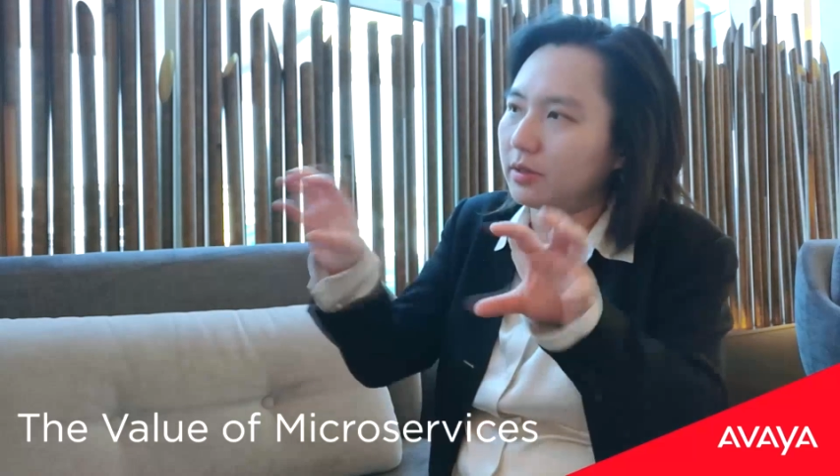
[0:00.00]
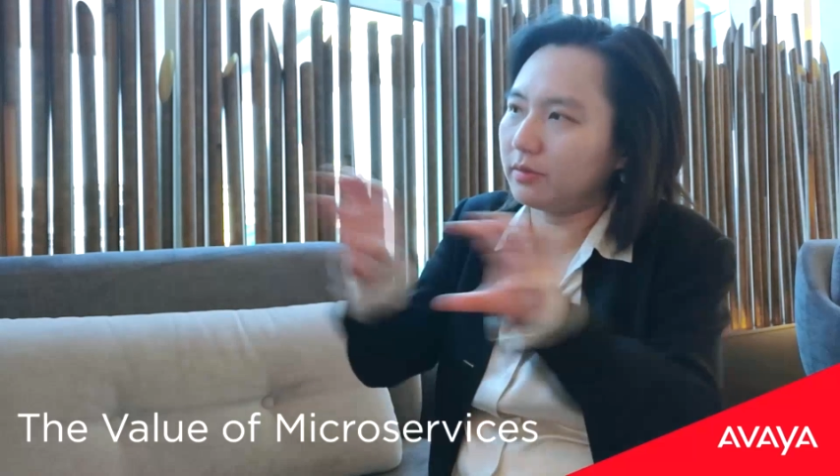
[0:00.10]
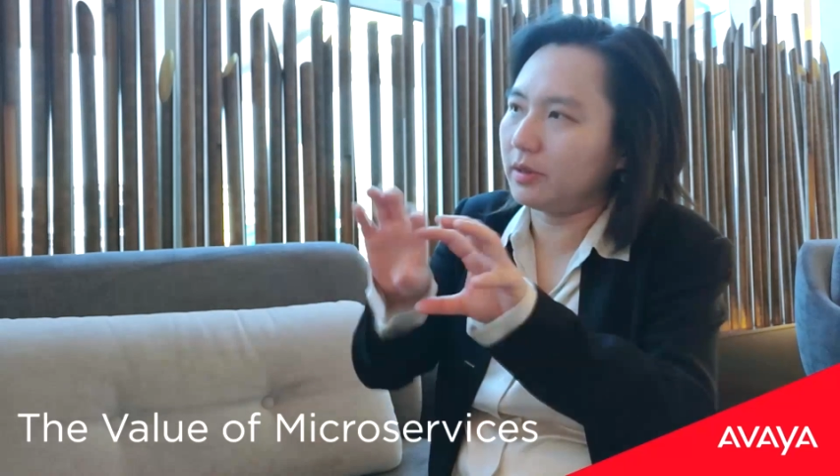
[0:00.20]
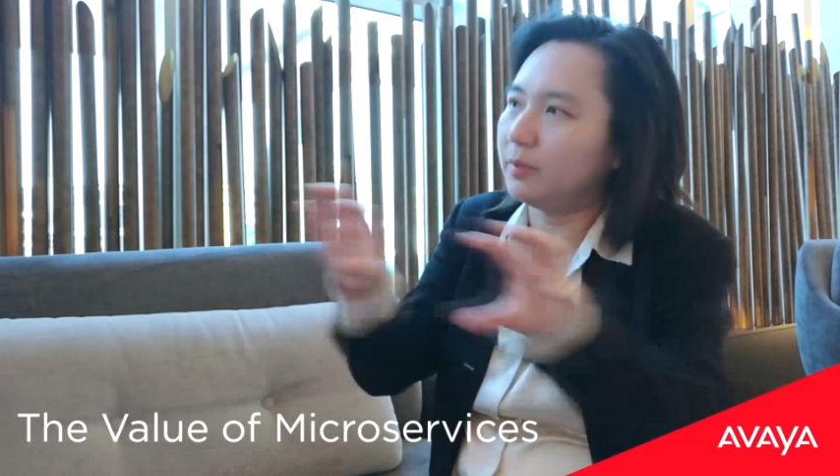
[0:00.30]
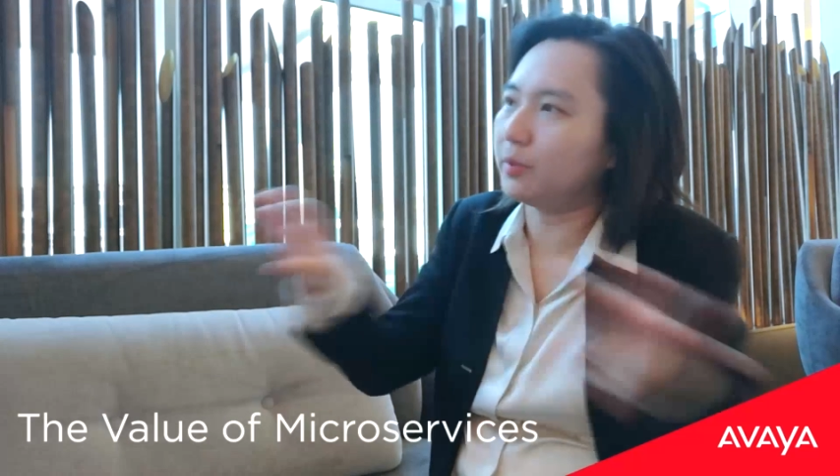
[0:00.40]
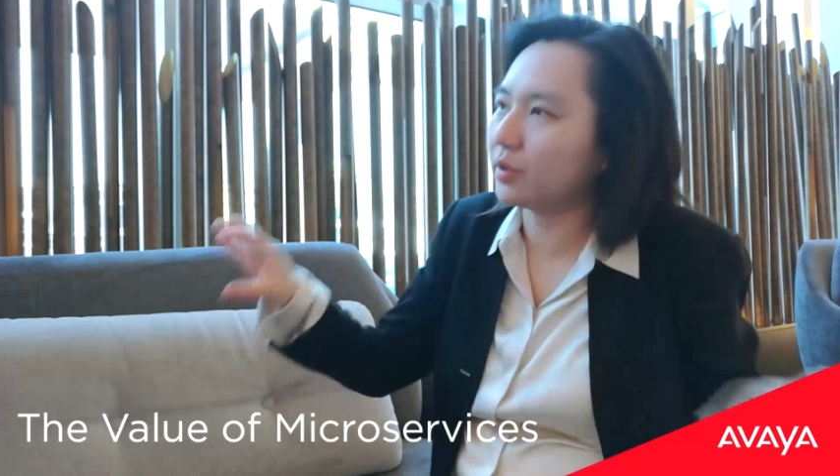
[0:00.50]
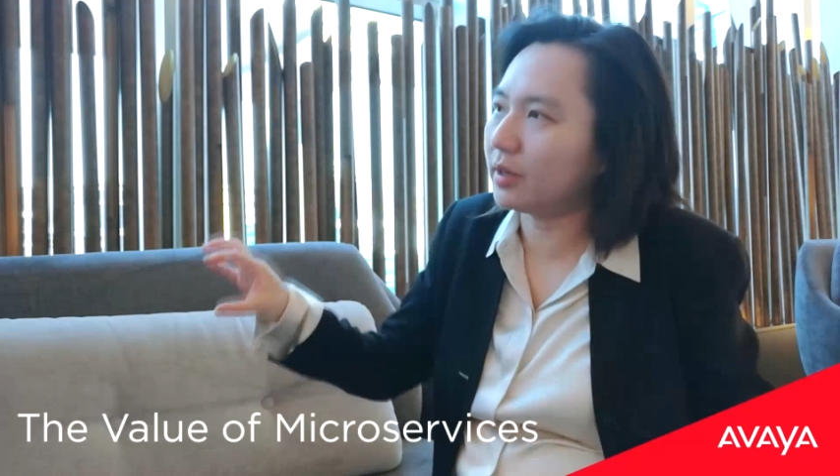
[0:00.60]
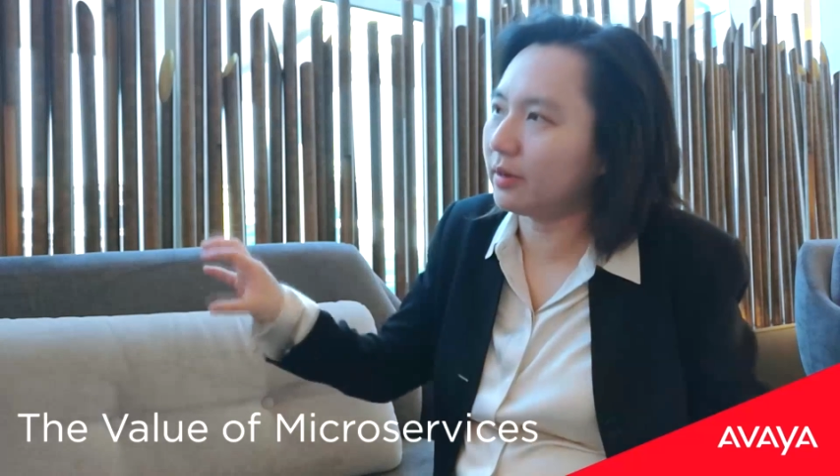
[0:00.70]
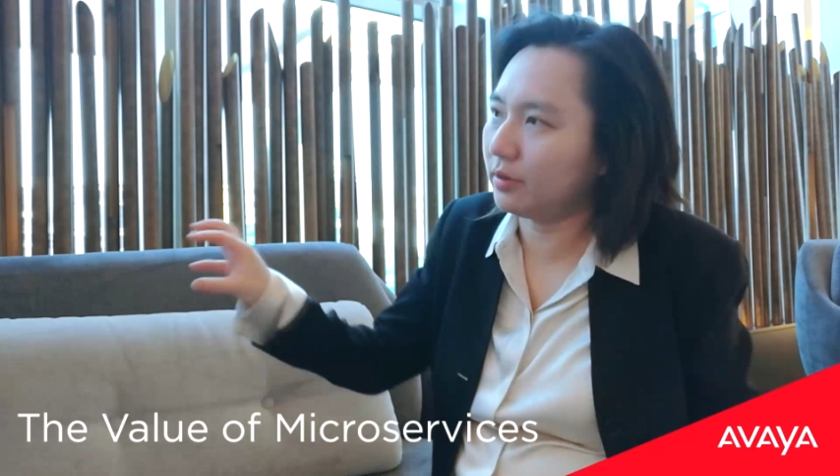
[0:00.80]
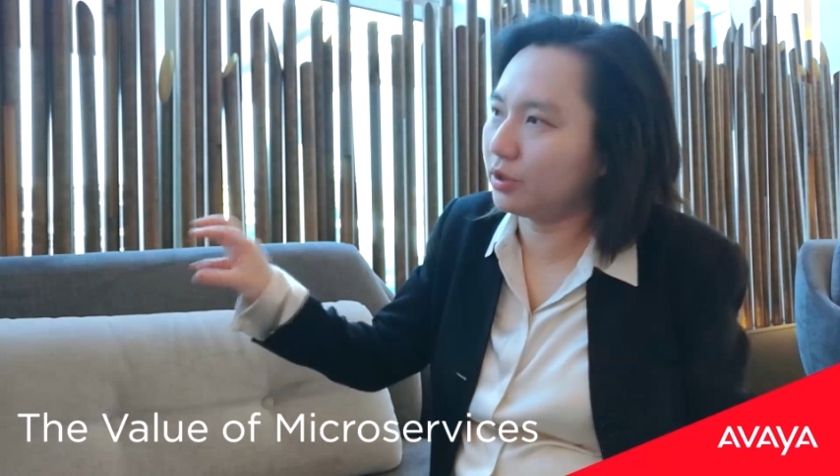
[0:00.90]
already broken
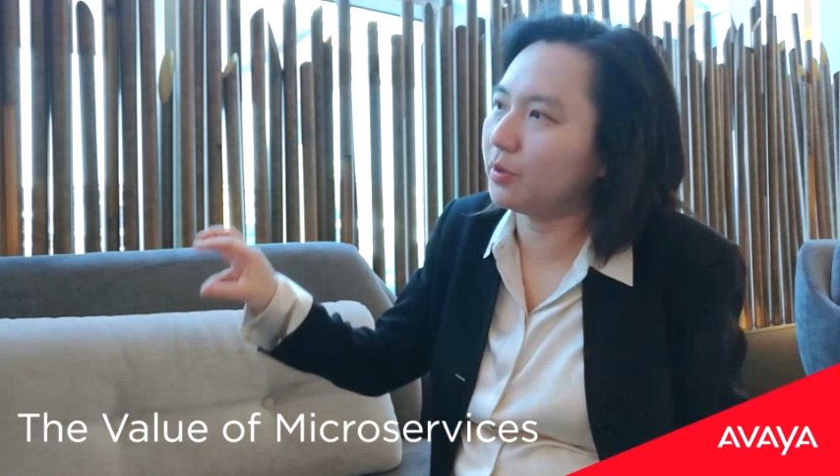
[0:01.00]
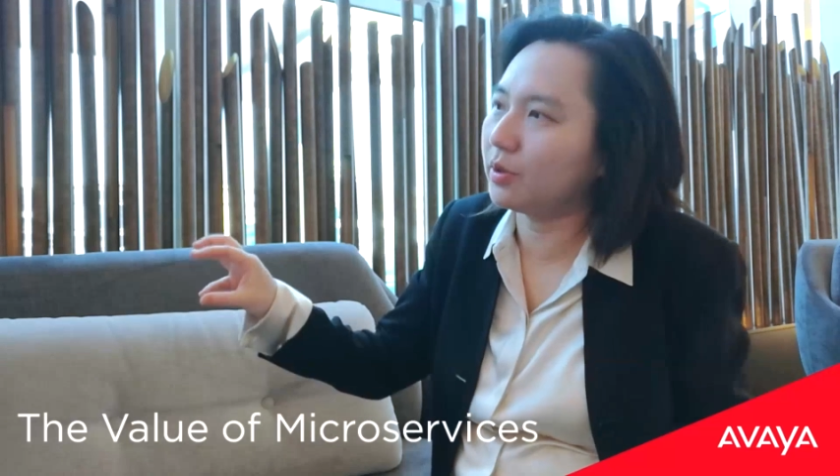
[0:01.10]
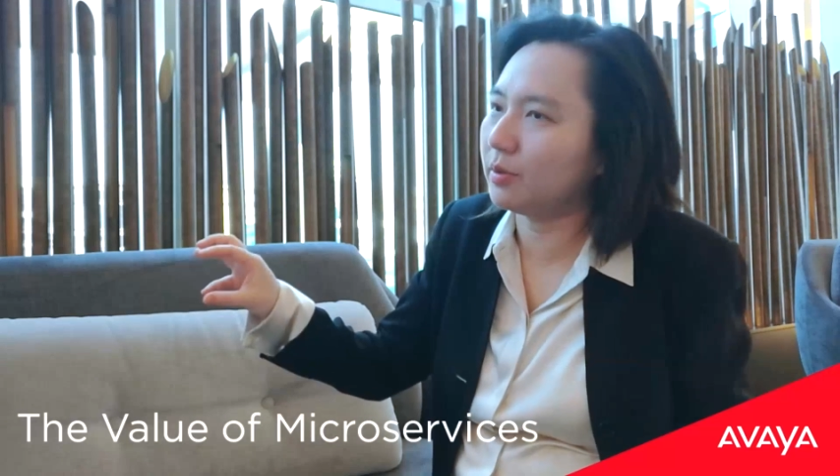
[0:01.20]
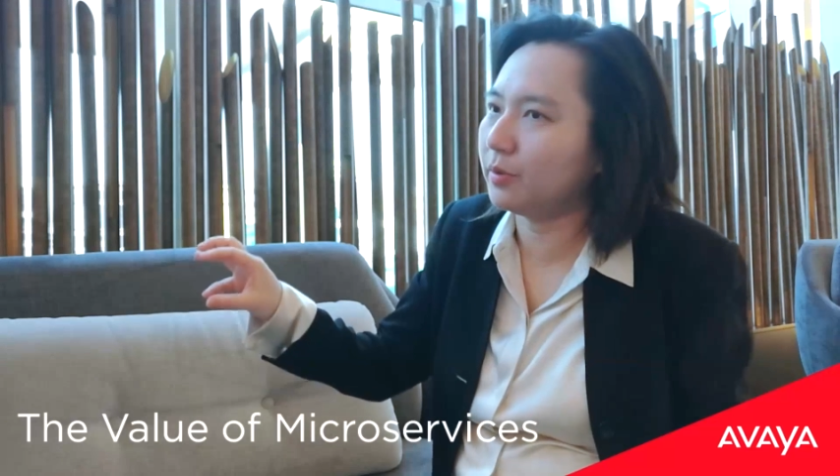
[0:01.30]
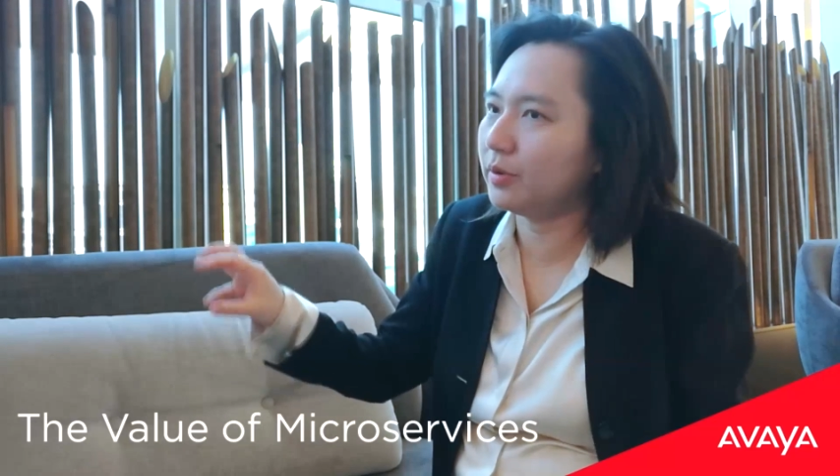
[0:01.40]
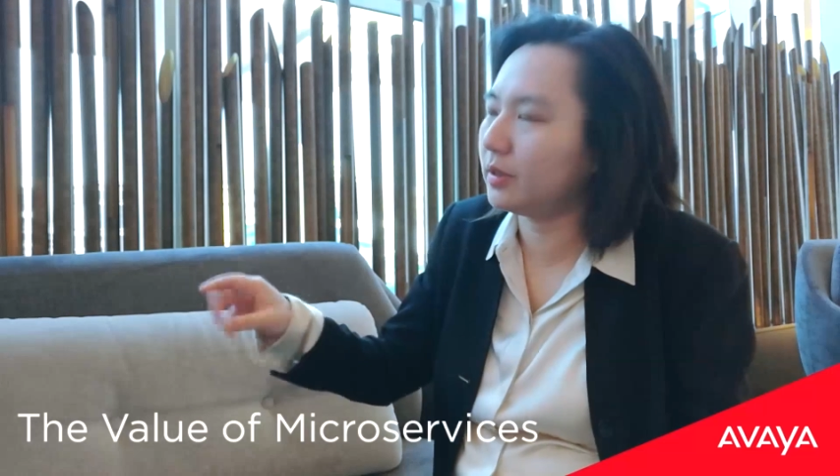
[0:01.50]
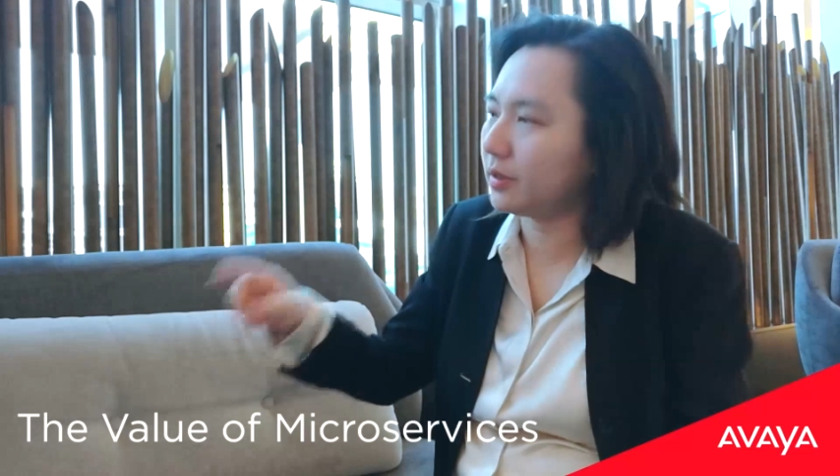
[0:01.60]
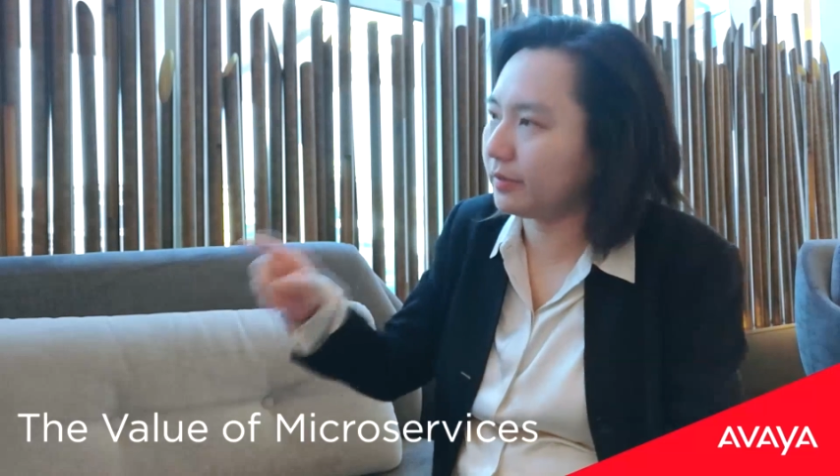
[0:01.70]
out into small components,